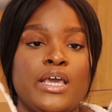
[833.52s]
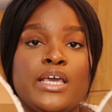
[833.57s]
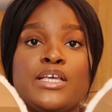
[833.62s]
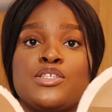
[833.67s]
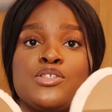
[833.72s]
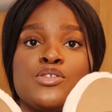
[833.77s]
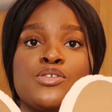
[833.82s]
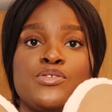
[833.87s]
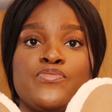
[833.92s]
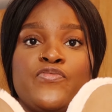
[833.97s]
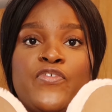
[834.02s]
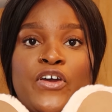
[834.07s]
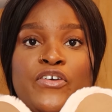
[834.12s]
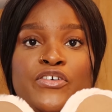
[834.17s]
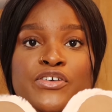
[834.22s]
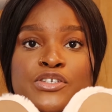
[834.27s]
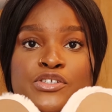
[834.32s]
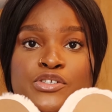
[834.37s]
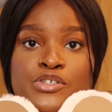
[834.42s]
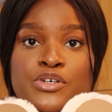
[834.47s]
it's
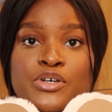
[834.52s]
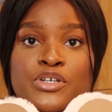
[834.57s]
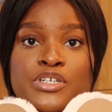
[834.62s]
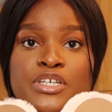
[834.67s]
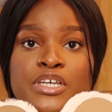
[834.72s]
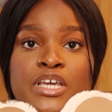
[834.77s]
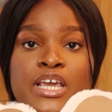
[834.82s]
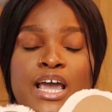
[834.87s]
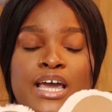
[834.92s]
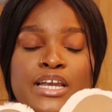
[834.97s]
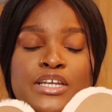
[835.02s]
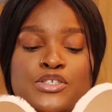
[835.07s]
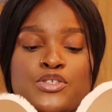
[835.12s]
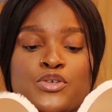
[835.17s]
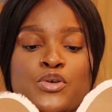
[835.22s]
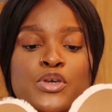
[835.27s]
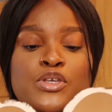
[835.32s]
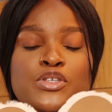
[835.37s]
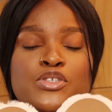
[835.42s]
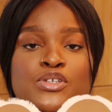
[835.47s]
very sturdy and it's
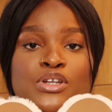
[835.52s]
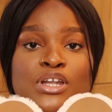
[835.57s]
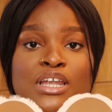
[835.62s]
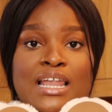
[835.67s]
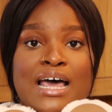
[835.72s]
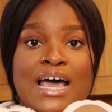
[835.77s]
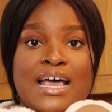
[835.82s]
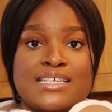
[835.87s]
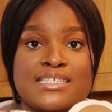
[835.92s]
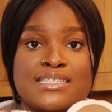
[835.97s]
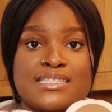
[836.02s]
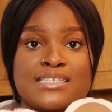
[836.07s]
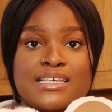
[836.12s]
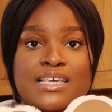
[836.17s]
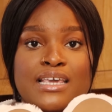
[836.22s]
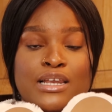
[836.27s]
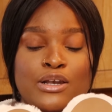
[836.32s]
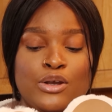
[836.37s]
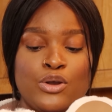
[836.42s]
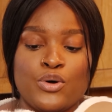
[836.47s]
going to last
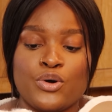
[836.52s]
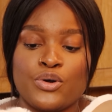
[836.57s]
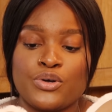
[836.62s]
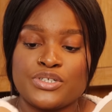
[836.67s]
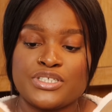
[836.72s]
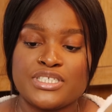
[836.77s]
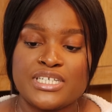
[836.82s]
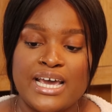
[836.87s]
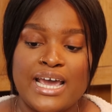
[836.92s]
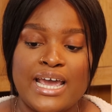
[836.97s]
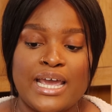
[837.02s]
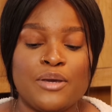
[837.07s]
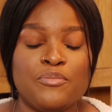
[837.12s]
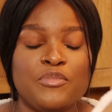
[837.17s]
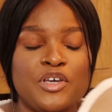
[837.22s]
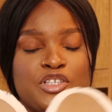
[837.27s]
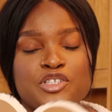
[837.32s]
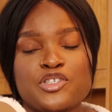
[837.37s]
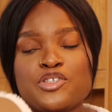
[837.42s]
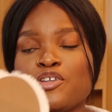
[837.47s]
a long
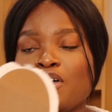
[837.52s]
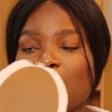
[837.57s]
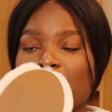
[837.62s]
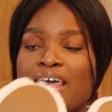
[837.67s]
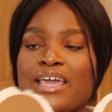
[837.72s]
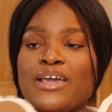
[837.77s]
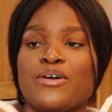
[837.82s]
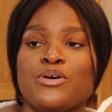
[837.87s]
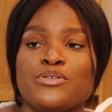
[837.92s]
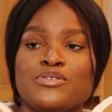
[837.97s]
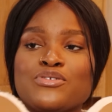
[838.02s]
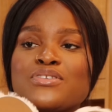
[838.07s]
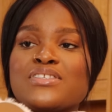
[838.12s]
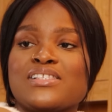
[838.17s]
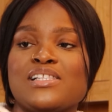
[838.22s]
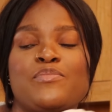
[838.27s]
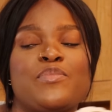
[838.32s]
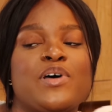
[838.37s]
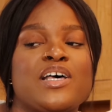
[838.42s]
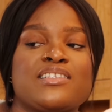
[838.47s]
time it's not like all those
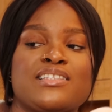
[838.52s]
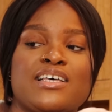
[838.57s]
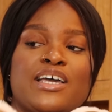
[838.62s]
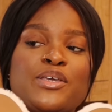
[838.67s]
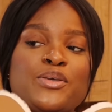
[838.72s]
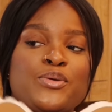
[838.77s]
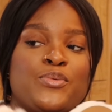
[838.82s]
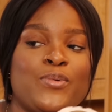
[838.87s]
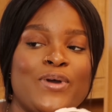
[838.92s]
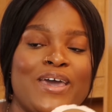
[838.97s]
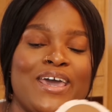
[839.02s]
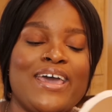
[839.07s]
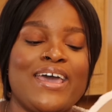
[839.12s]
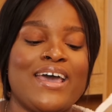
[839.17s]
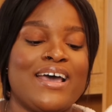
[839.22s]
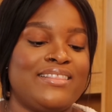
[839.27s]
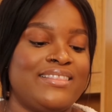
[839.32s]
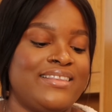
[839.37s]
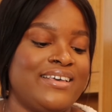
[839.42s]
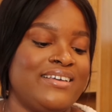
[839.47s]
slippers that you wear
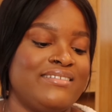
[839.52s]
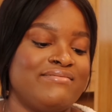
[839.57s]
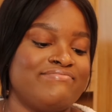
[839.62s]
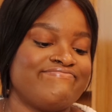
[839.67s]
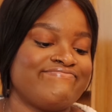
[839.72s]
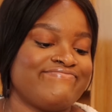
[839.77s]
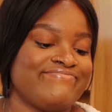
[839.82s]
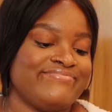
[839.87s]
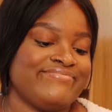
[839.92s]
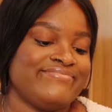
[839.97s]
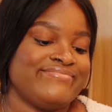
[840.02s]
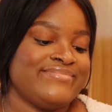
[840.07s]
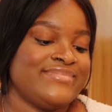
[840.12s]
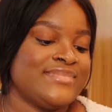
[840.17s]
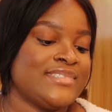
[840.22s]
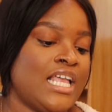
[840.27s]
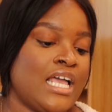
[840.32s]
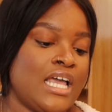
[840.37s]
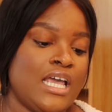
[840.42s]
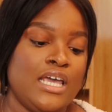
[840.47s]
and then
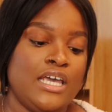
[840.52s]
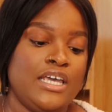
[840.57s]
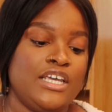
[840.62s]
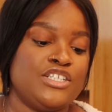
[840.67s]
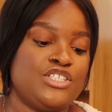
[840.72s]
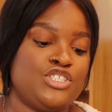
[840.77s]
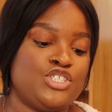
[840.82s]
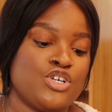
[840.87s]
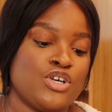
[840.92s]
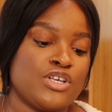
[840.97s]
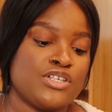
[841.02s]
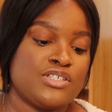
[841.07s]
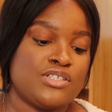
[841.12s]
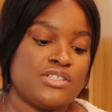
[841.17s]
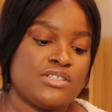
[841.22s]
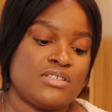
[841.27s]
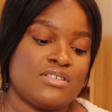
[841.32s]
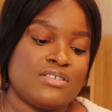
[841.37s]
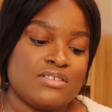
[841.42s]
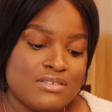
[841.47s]
it just
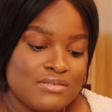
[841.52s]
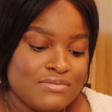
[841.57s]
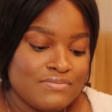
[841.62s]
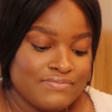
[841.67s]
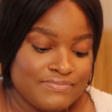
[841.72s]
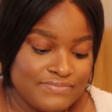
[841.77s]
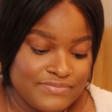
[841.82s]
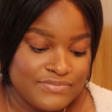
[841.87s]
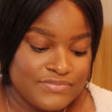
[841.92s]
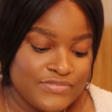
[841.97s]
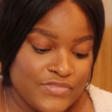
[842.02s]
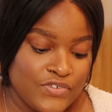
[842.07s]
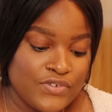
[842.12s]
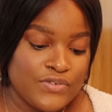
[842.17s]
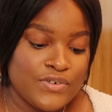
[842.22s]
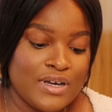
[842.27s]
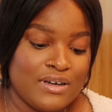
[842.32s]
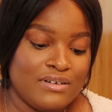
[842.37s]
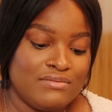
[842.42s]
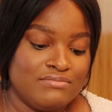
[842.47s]

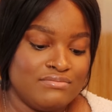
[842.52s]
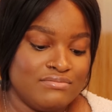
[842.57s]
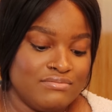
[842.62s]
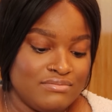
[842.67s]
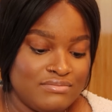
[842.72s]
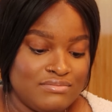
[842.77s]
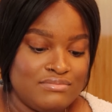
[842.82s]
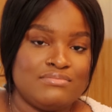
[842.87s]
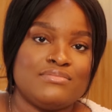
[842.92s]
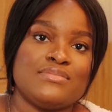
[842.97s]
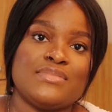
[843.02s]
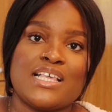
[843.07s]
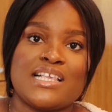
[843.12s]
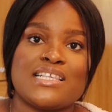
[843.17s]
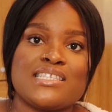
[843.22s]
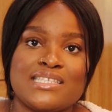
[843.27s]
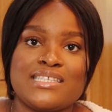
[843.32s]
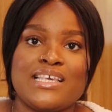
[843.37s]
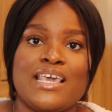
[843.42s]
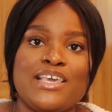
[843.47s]
um,
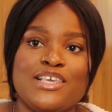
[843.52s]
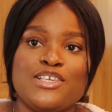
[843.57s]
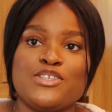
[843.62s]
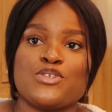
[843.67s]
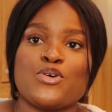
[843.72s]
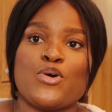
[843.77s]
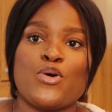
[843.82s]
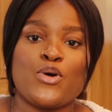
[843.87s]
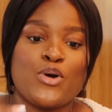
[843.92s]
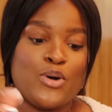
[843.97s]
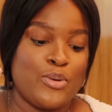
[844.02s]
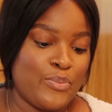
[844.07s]
sinks or